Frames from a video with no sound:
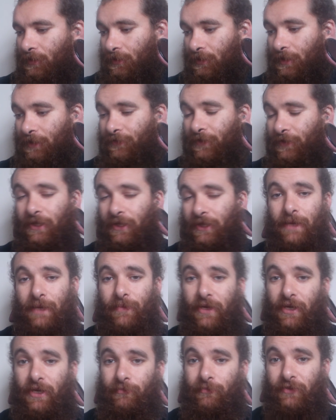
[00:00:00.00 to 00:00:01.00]
If I can keep
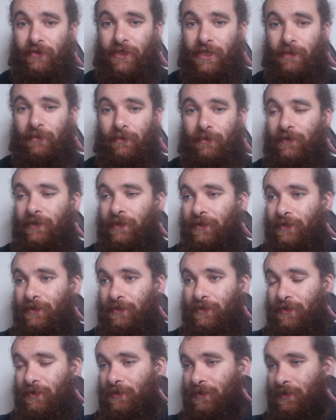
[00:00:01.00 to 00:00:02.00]
that up for a couple of
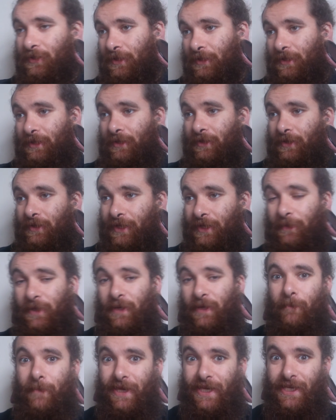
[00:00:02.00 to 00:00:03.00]
years, then that'll be
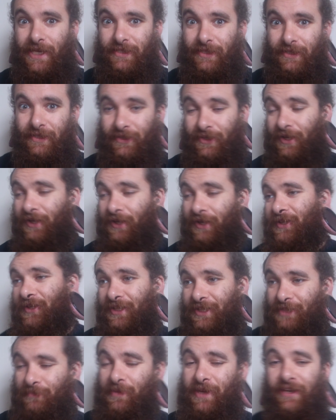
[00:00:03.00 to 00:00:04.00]
amazing. I don't
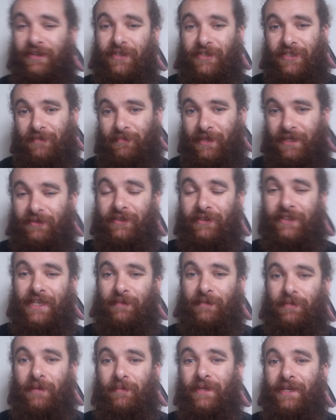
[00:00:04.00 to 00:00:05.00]
expect I should be able to
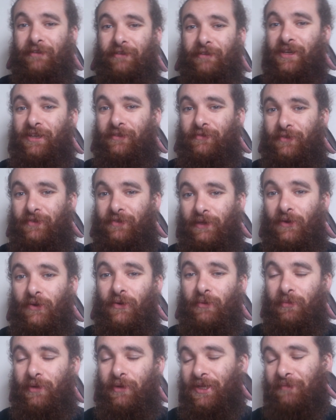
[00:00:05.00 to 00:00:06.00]
keep up that rate for
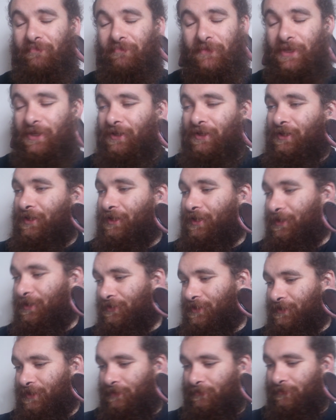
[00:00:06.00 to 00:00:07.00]
long, but you know, we'll
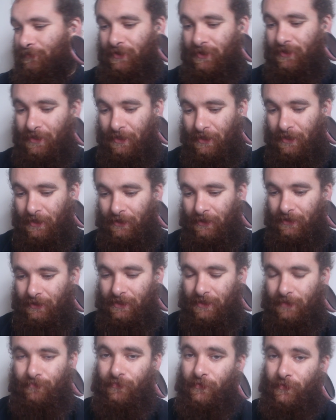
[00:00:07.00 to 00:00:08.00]
see what
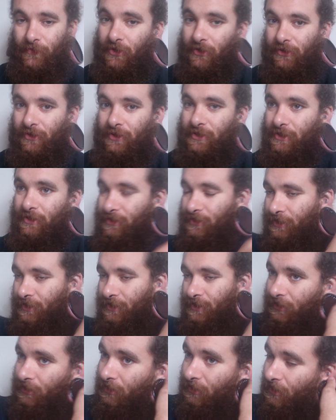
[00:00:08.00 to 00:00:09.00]
happens. The conches,
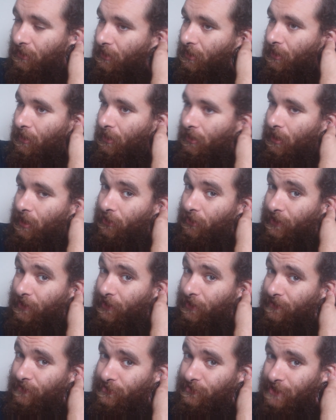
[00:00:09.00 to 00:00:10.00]
I think
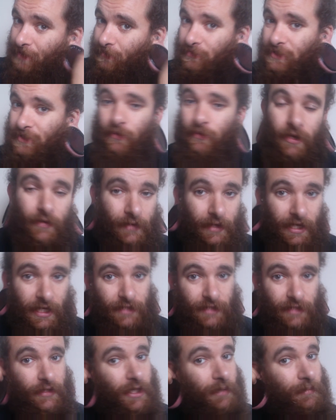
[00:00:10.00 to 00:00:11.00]
they're the same as they were in the
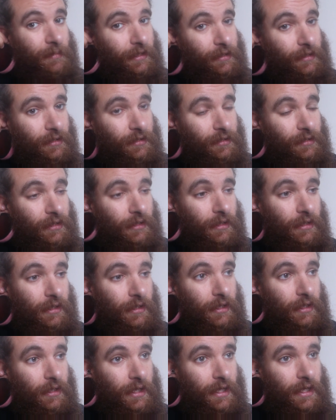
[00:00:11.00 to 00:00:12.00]
last video I made.
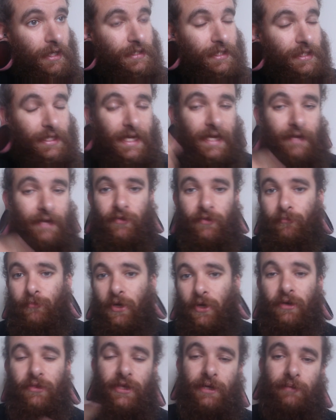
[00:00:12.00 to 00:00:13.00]
I did have them
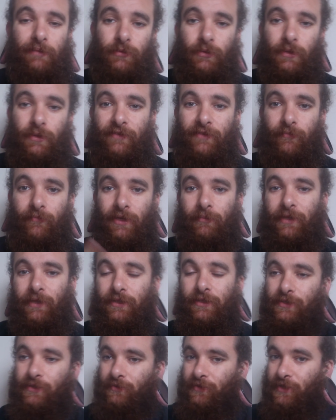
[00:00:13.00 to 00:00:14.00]
both up to
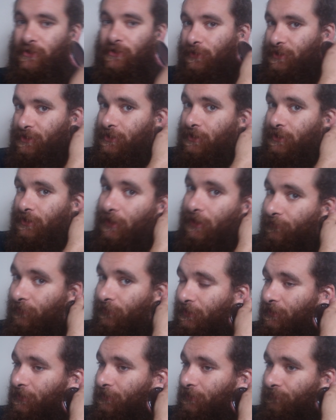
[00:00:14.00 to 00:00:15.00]
11mm. This one's still
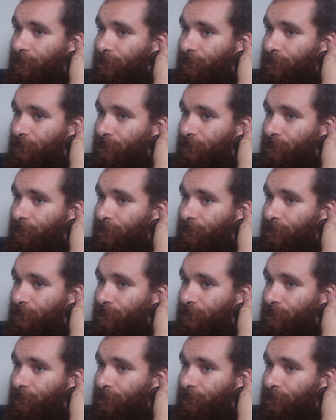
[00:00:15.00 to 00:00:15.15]
11 here.